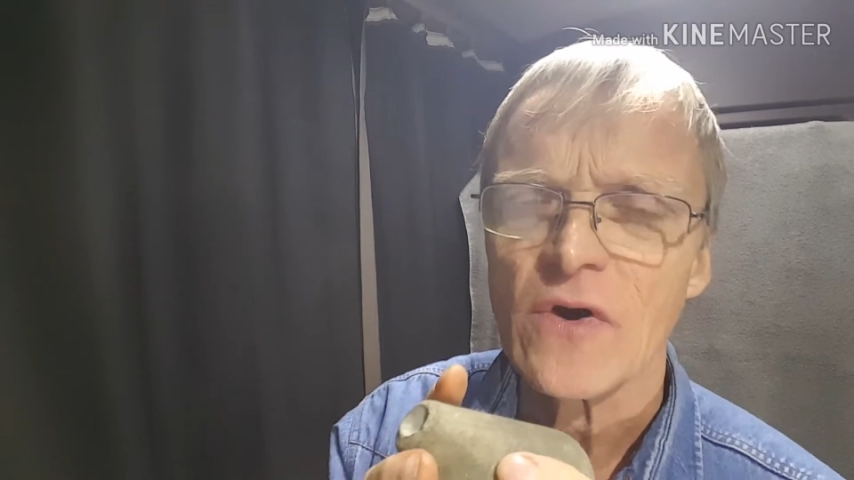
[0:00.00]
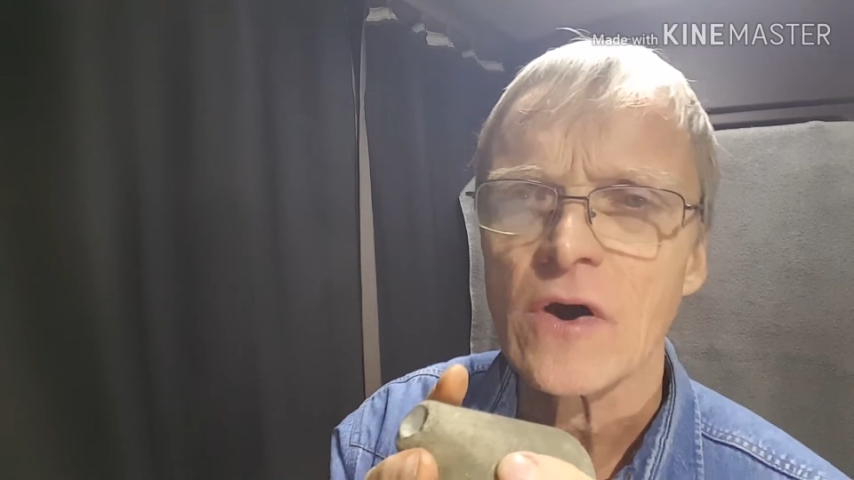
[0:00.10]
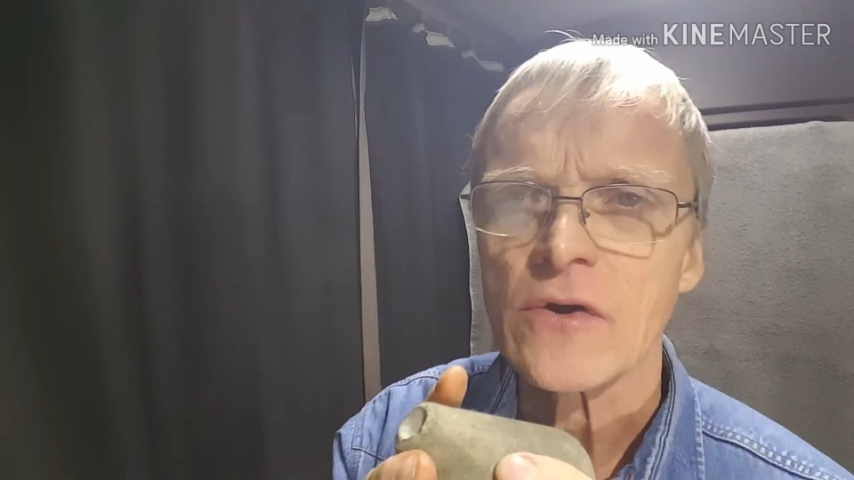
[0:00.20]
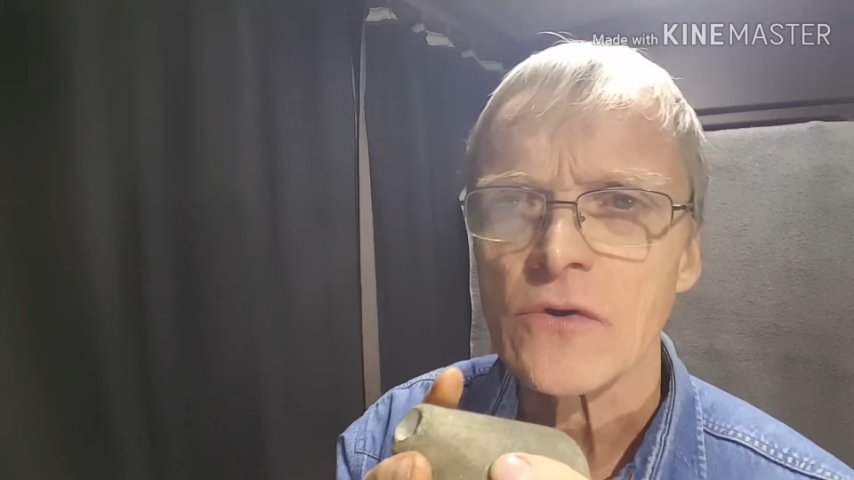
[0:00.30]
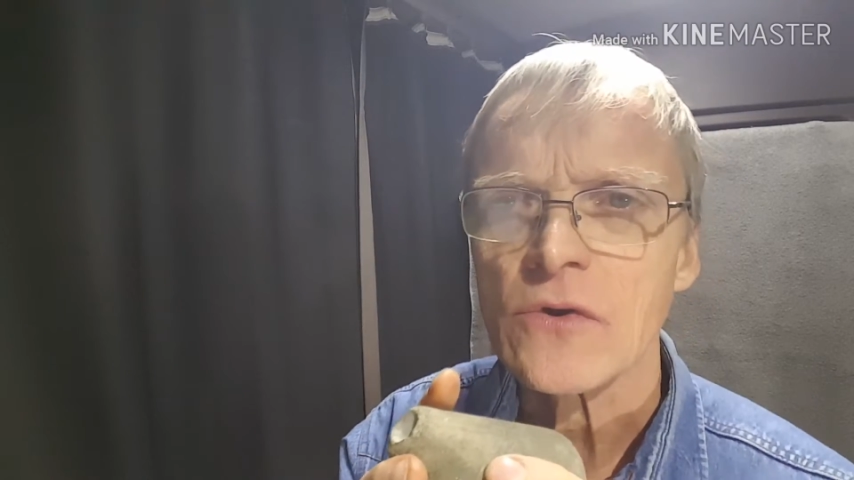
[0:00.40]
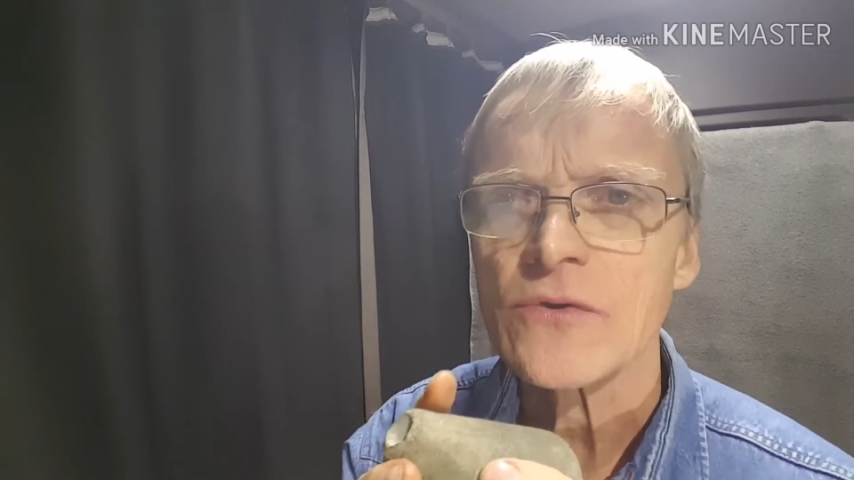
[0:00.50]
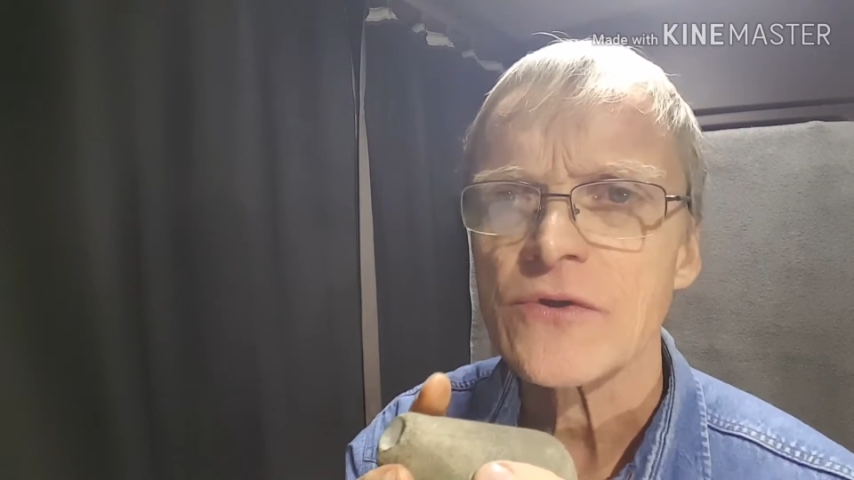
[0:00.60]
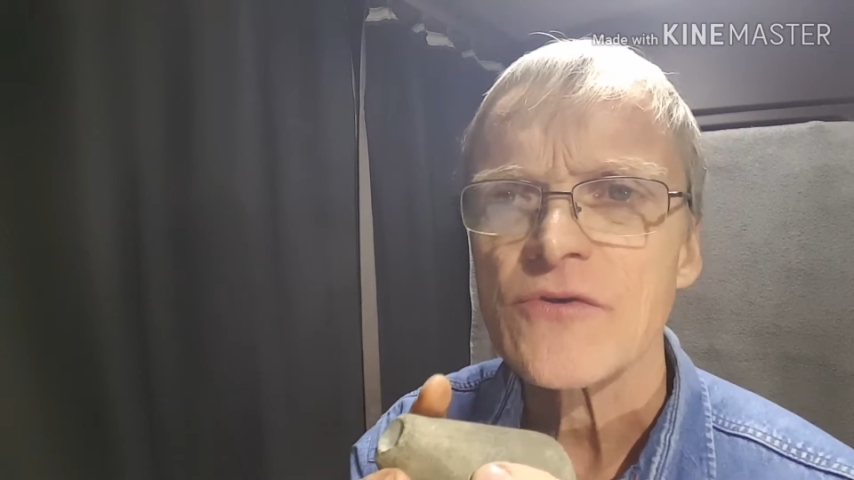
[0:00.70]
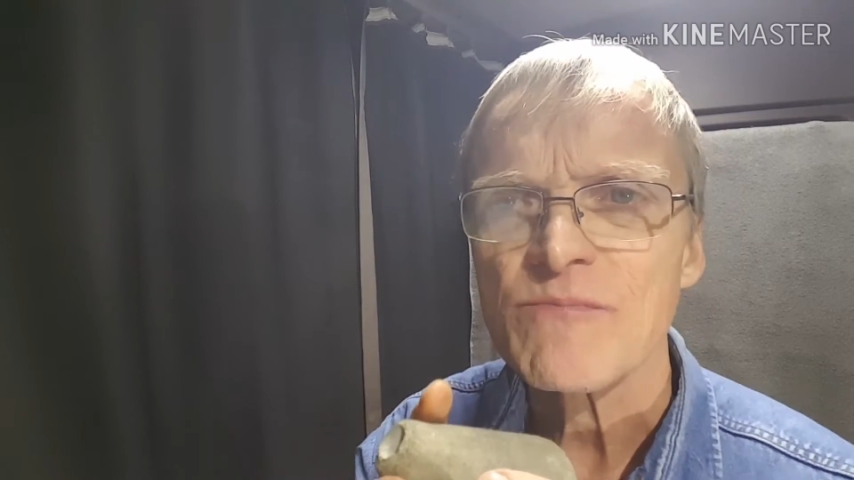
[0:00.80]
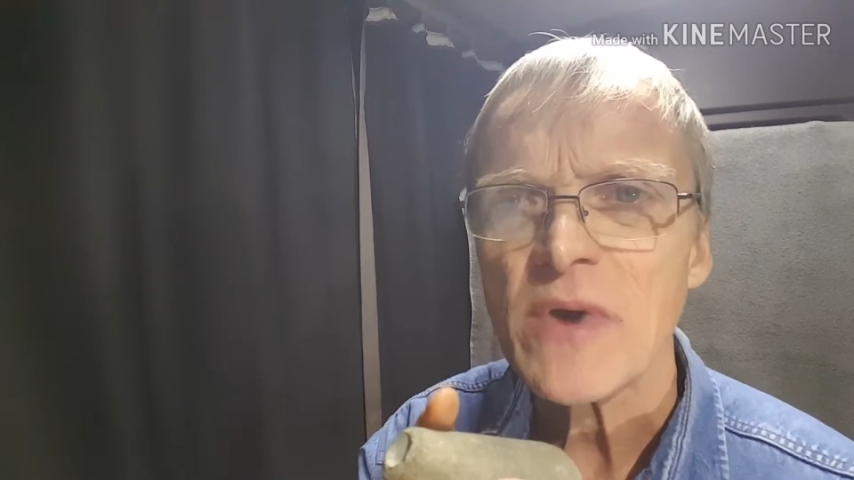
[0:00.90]
on Earth
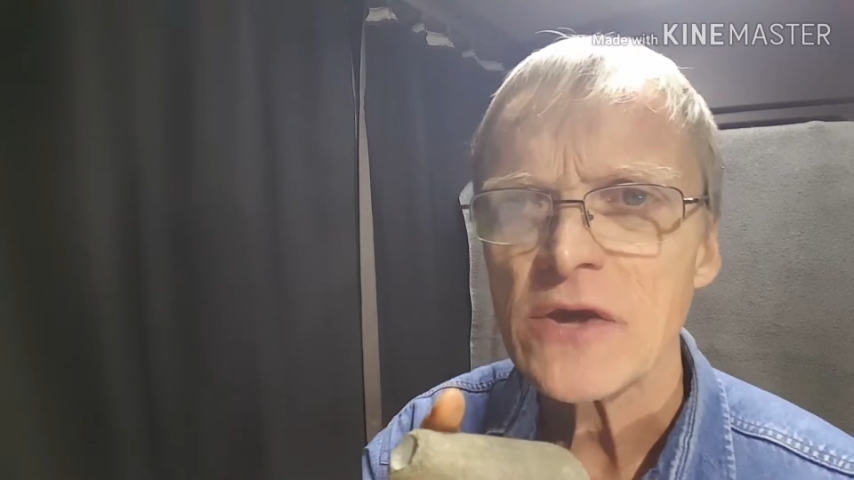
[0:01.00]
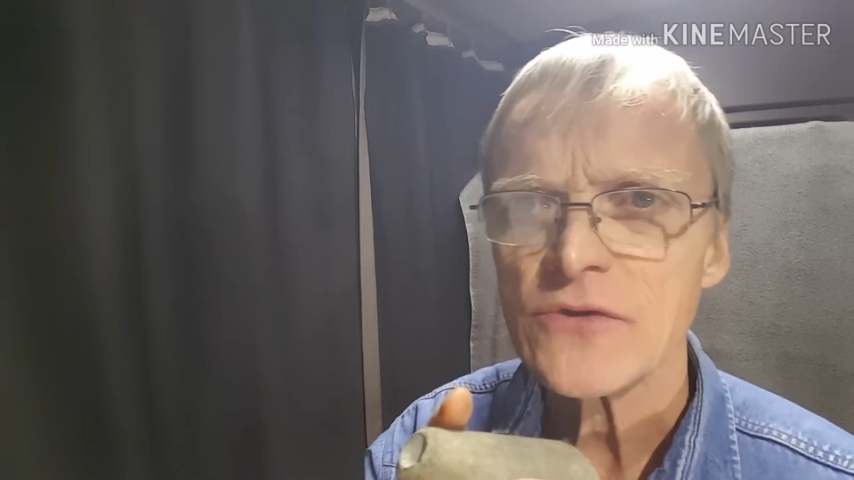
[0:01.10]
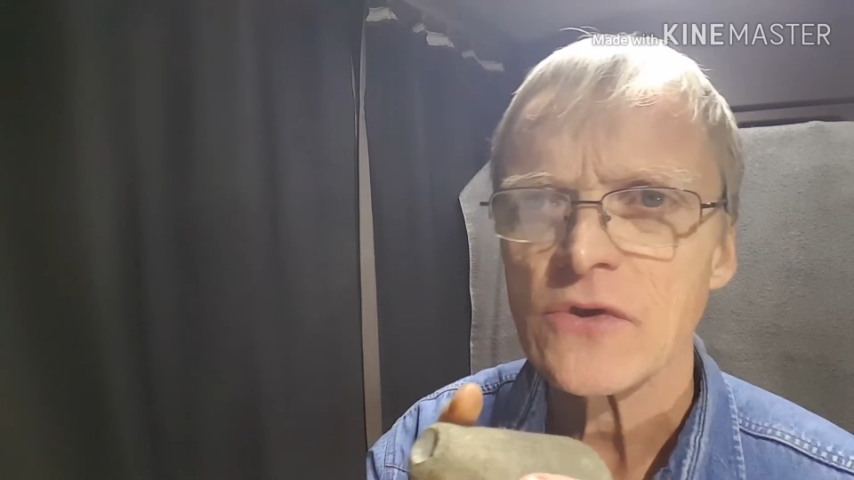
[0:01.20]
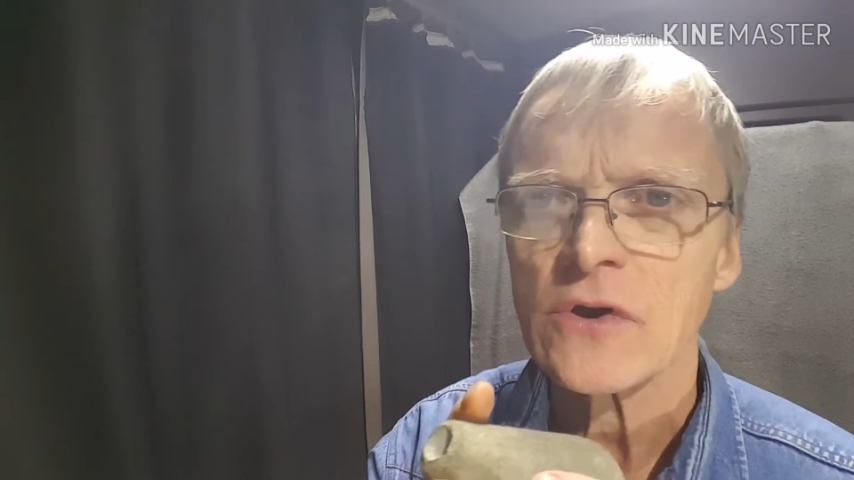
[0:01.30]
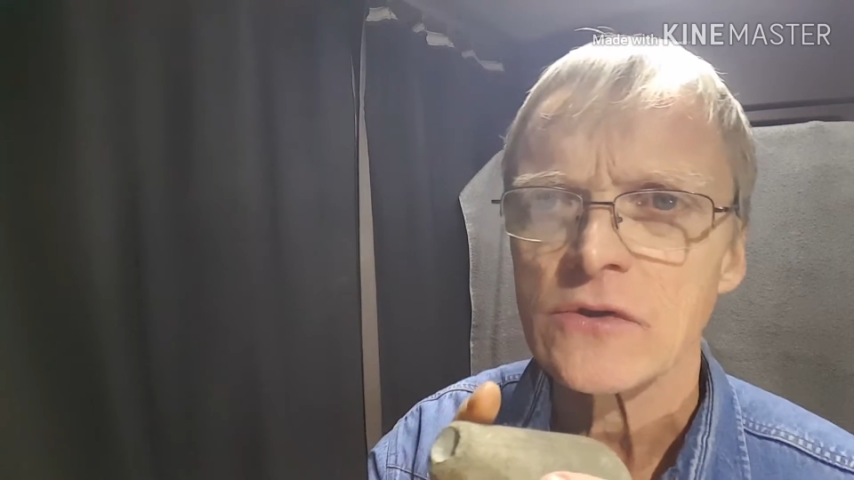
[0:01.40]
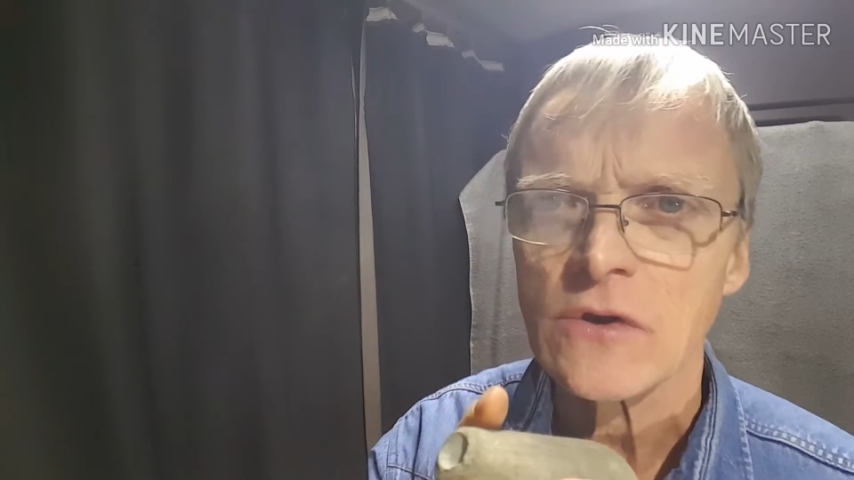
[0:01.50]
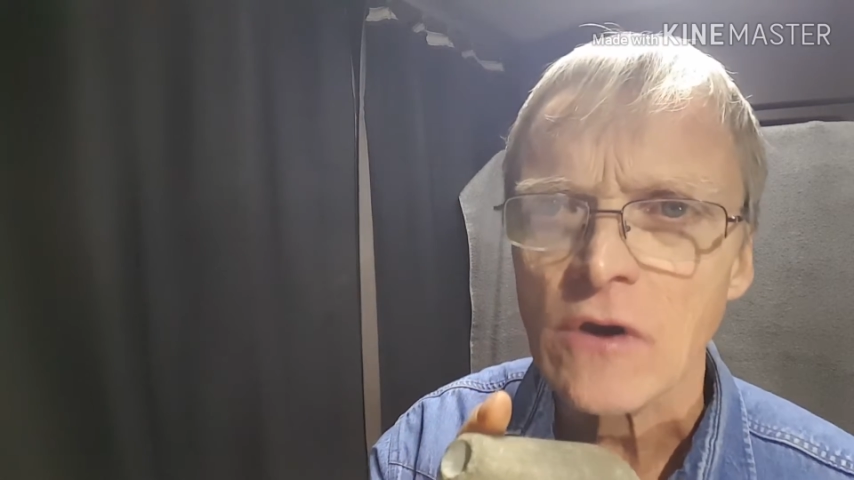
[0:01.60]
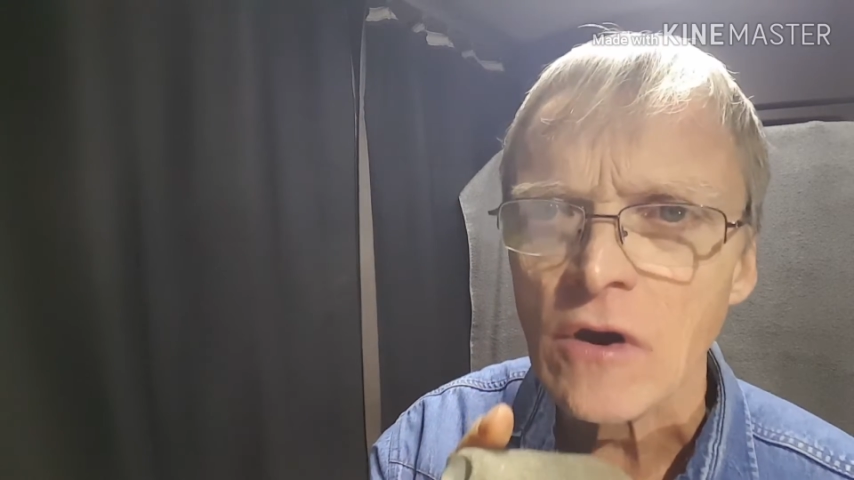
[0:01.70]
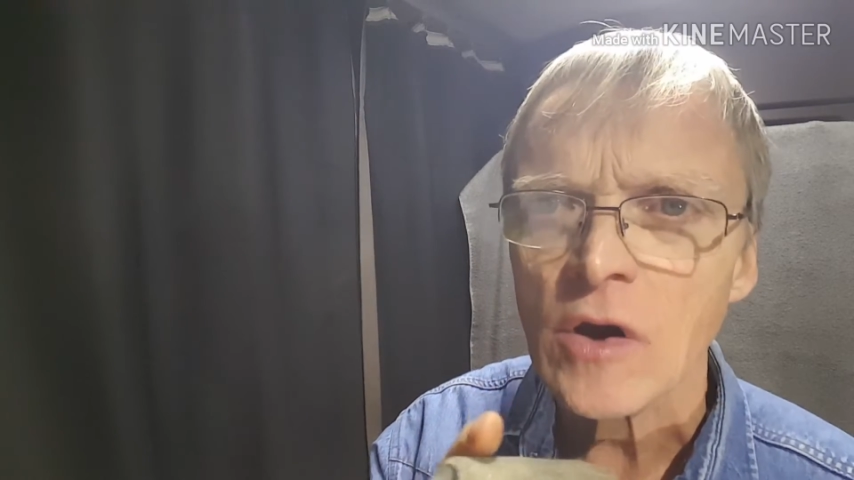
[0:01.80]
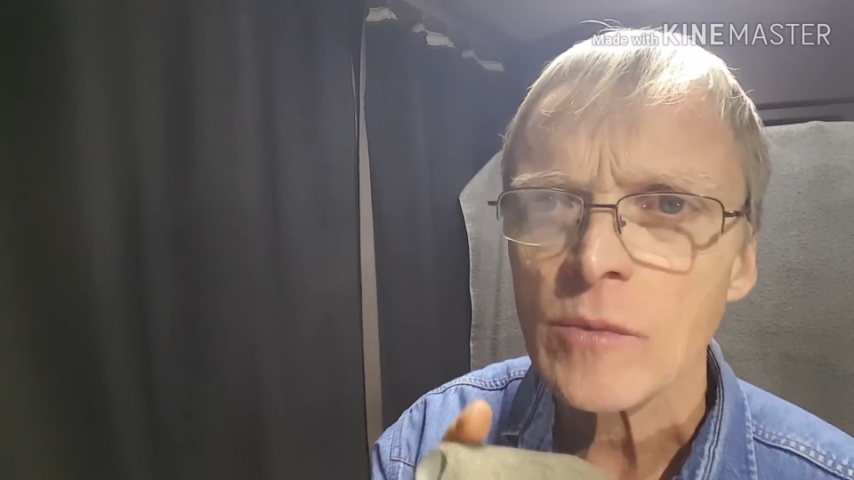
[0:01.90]
is based on
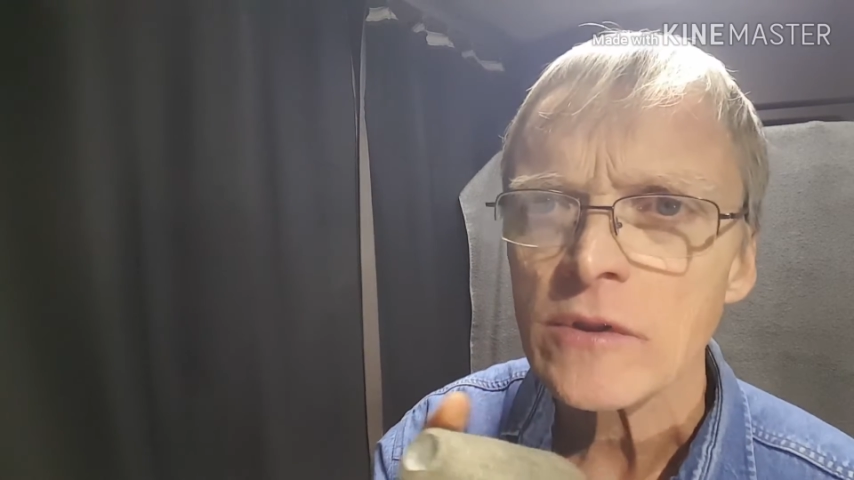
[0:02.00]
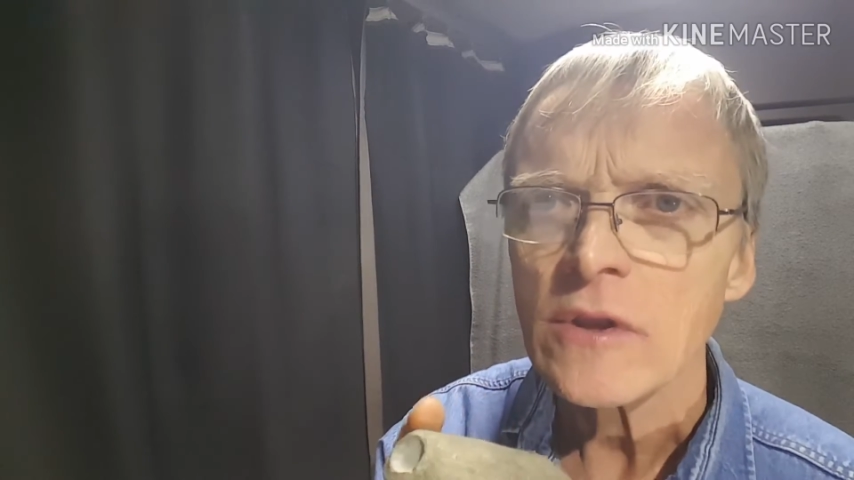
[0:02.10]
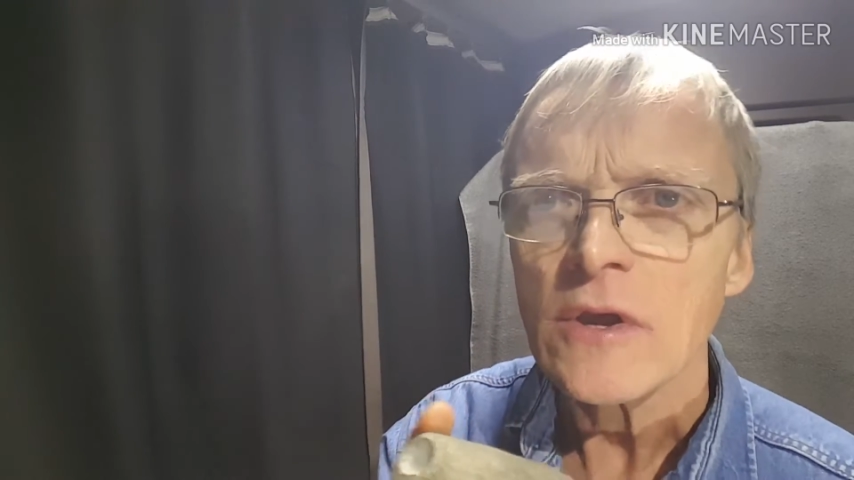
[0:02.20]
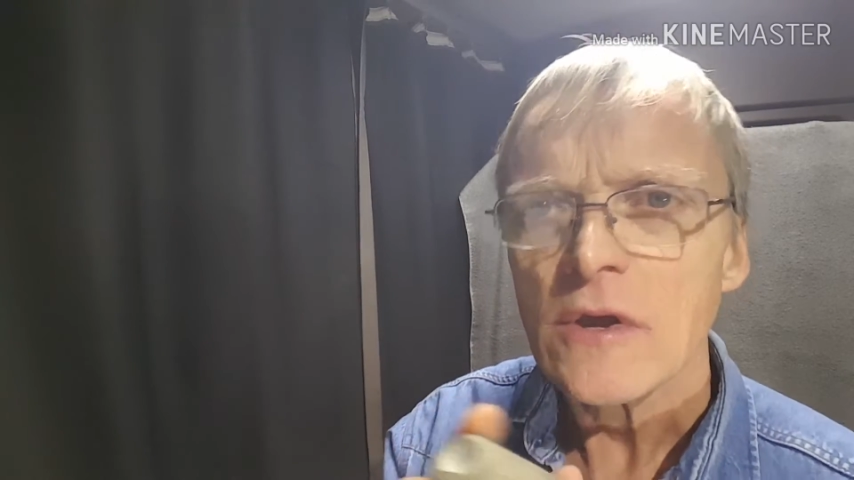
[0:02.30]
carbon.